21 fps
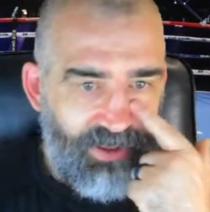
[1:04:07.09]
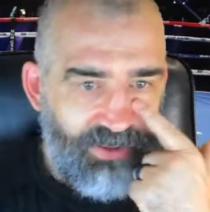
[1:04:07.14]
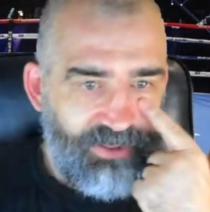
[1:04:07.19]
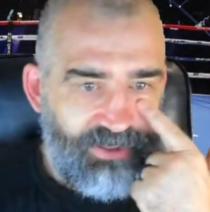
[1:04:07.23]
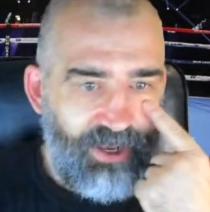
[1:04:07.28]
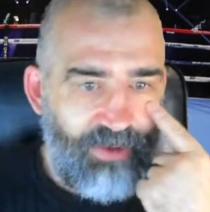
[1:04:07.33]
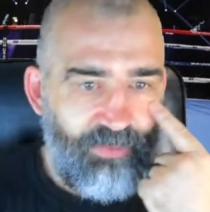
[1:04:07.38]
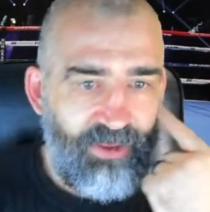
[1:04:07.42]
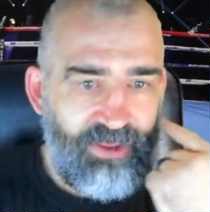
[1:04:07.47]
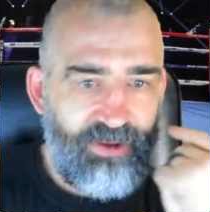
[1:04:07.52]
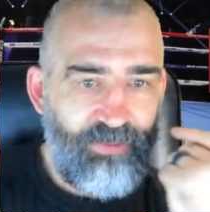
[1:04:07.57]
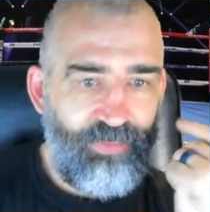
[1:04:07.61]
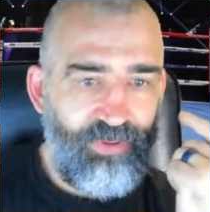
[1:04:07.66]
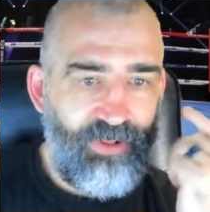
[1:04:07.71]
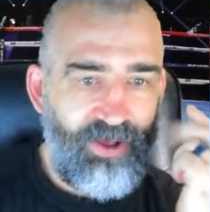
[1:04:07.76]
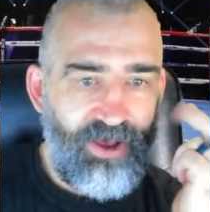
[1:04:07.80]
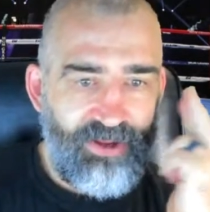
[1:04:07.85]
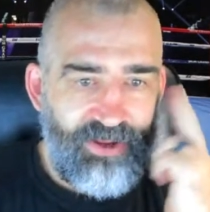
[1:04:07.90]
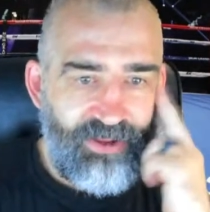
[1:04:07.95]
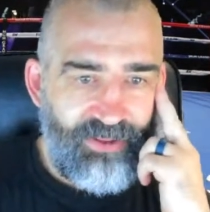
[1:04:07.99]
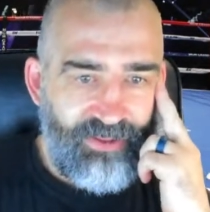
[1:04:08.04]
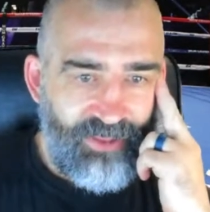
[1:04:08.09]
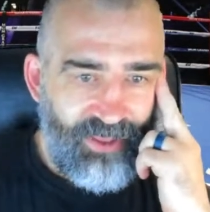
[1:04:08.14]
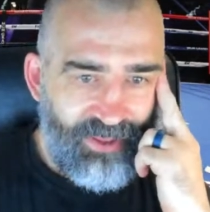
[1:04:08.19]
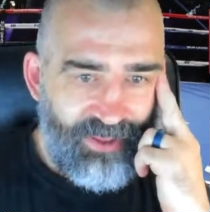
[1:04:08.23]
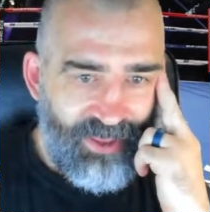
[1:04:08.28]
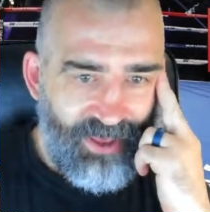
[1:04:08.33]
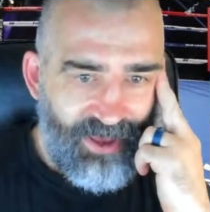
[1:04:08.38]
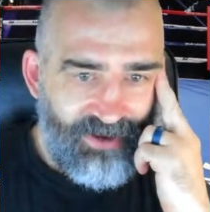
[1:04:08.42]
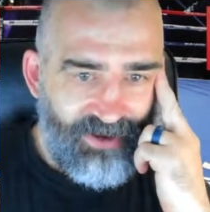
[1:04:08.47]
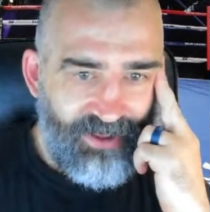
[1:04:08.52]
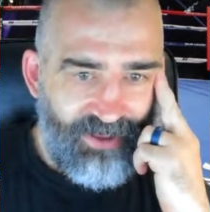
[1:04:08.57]
They'll be complaining that they
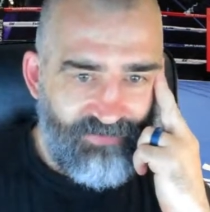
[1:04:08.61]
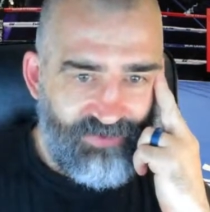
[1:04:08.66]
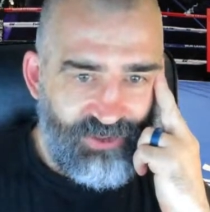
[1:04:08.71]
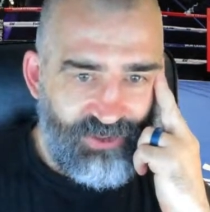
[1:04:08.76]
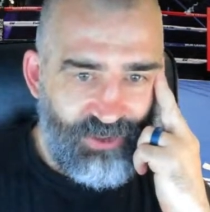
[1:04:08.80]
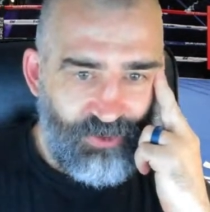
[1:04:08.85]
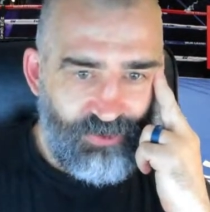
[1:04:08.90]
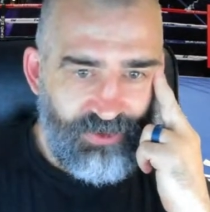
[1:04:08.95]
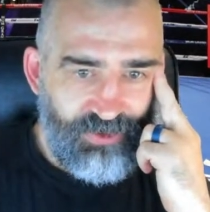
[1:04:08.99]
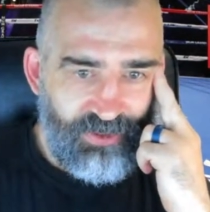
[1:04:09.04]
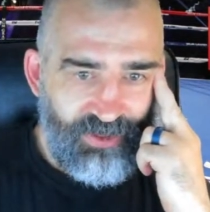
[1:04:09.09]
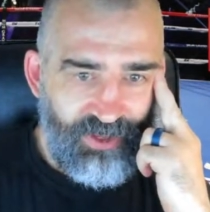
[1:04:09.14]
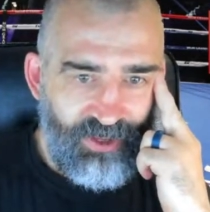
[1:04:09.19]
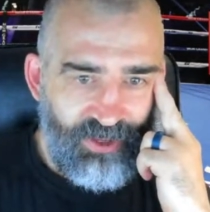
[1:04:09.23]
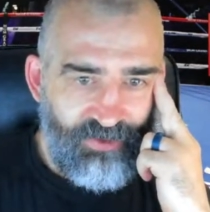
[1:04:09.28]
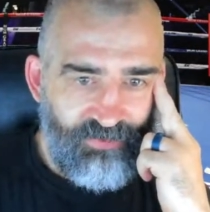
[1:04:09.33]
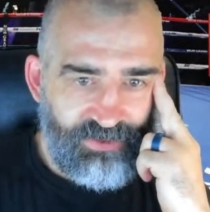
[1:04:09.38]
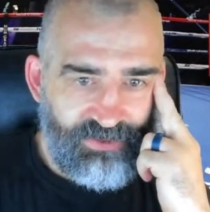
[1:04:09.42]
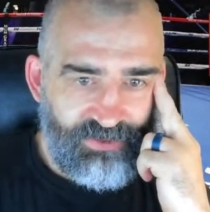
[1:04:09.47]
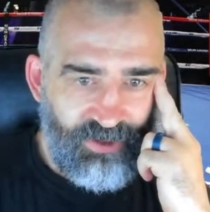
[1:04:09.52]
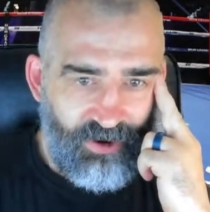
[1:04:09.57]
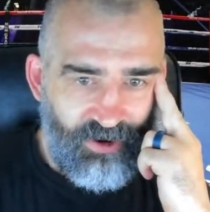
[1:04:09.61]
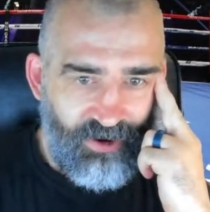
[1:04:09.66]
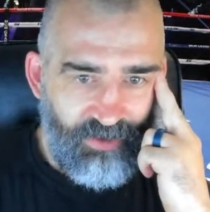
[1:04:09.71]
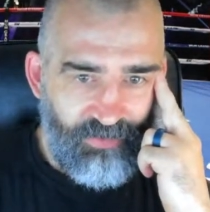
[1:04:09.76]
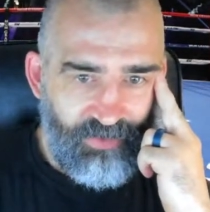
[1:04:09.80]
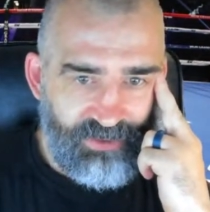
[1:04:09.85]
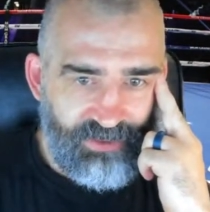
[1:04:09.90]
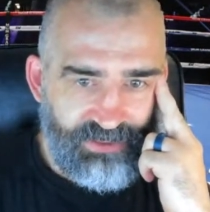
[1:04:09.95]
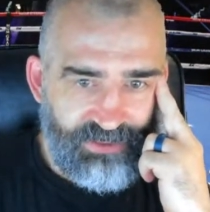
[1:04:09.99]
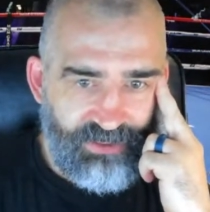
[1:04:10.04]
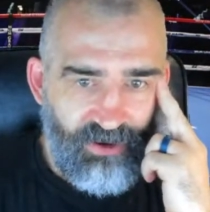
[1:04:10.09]
can't have children in
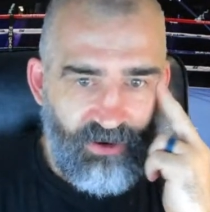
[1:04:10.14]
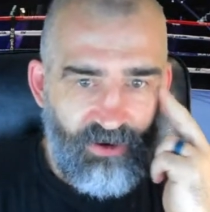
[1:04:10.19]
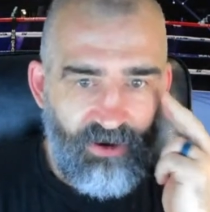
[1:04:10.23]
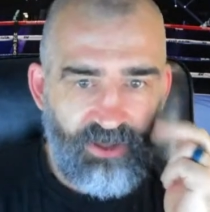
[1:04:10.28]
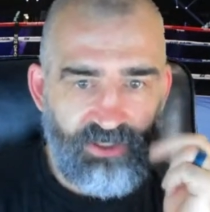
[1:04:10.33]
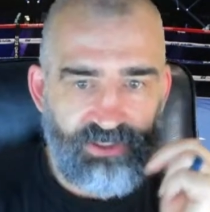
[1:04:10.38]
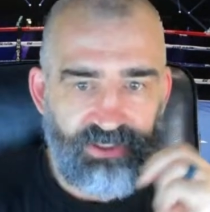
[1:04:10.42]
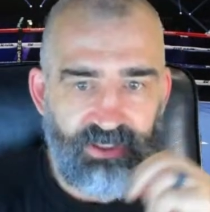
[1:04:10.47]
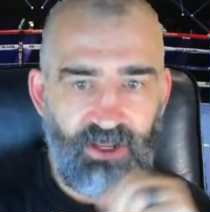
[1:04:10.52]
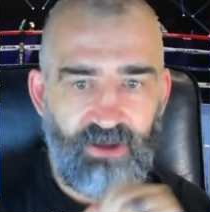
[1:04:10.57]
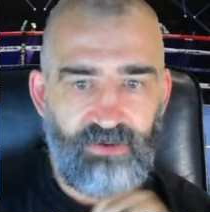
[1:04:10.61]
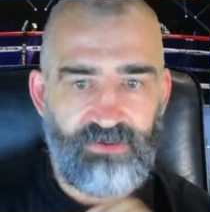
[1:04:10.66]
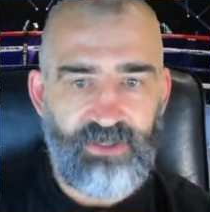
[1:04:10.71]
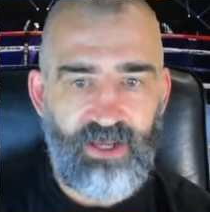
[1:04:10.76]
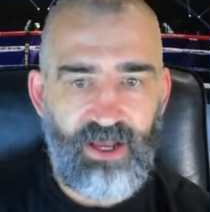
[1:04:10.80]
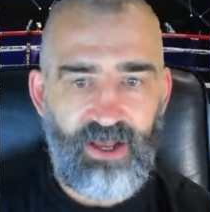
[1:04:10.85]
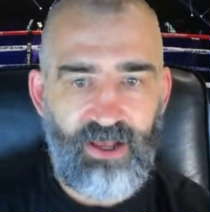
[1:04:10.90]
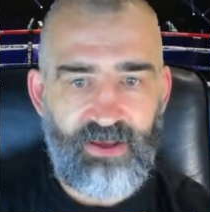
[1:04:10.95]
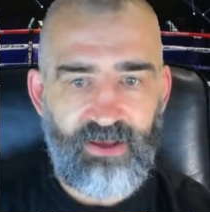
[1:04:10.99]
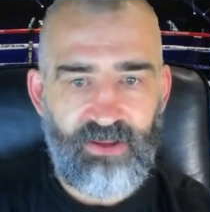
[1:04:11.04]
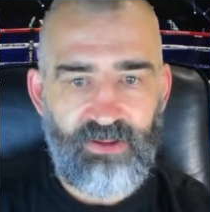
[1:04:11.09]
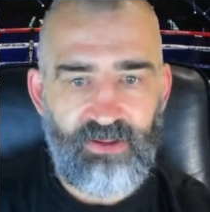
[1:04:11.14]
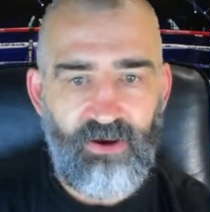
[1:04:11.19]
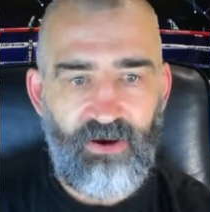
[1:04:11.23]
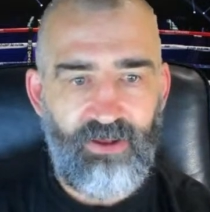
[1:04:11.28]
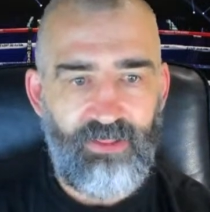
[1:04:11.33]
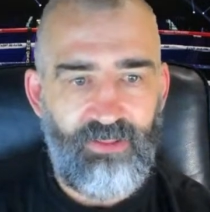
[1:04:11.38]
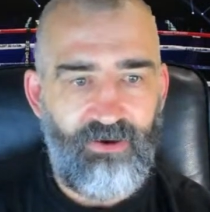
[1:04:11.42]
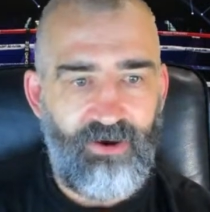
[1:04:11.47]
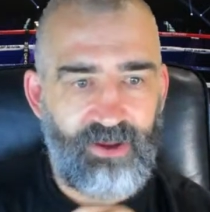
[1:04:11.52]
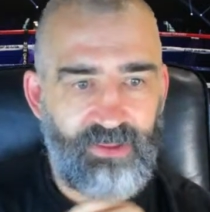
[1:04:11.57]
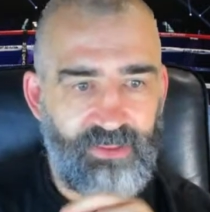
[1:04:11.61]
retirement. Sky and Chanel Dargan, I
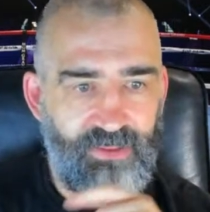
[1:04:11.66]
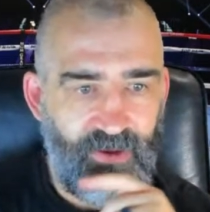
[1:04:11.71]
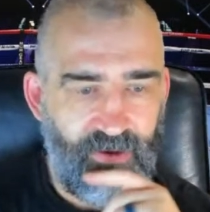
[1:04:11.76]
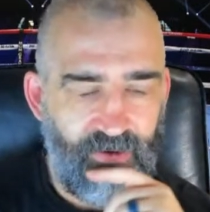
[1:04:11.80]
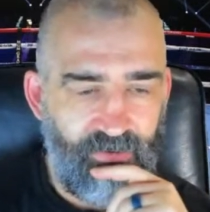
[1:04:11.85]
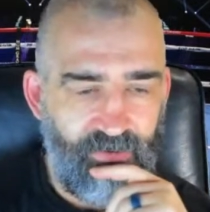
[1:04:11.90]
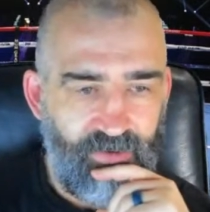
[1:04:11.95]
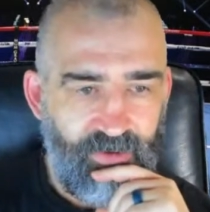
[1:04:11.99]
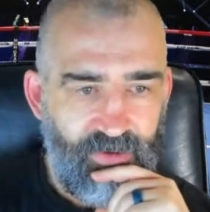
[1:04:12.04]
like though.